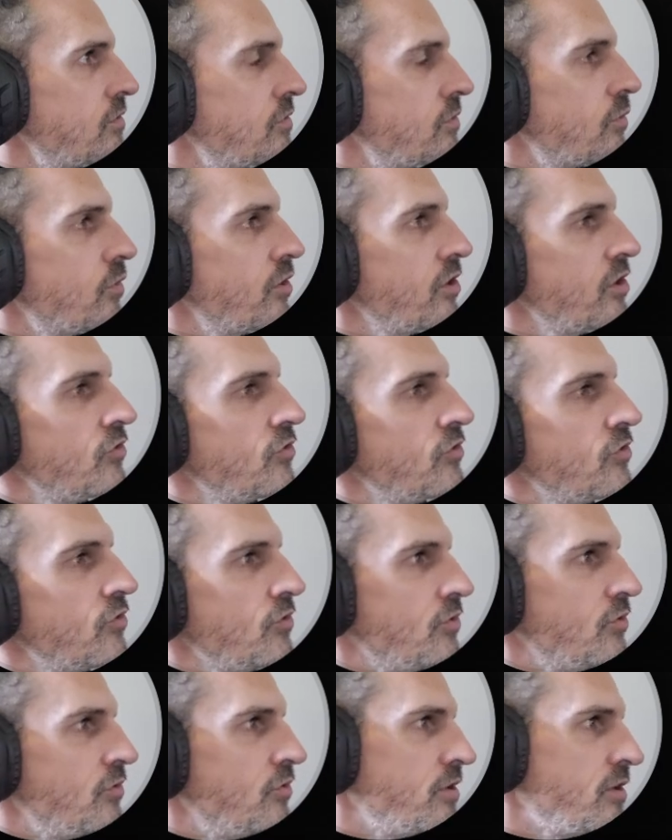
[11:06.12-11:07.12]

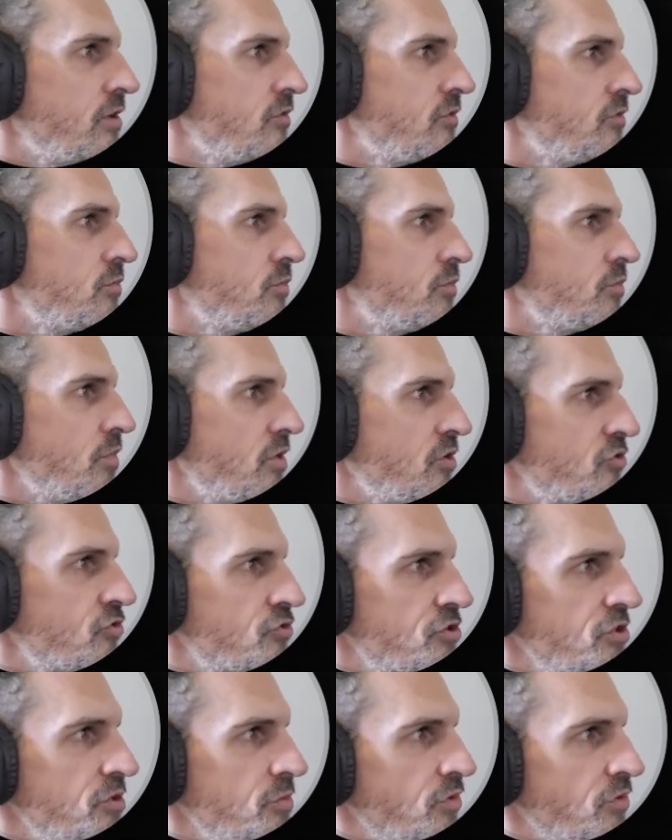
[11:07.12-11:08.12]
22. It's much
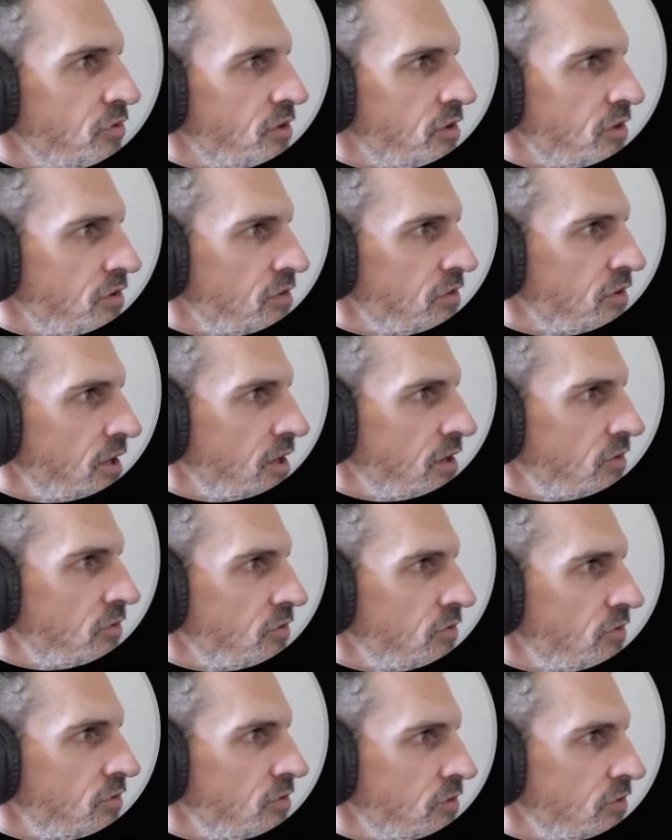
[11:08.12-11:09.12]
cheaper than the
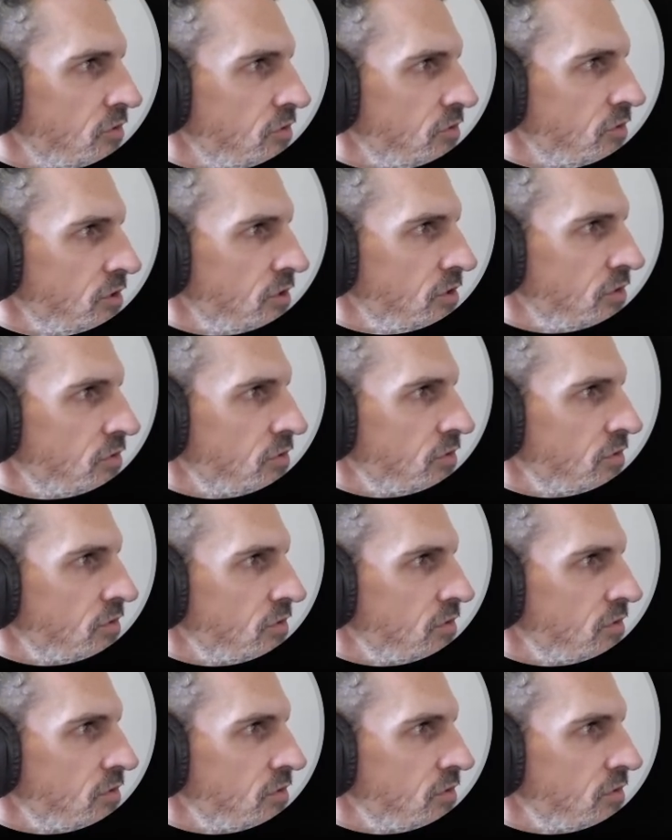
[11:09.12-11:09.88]
towns. You can see it's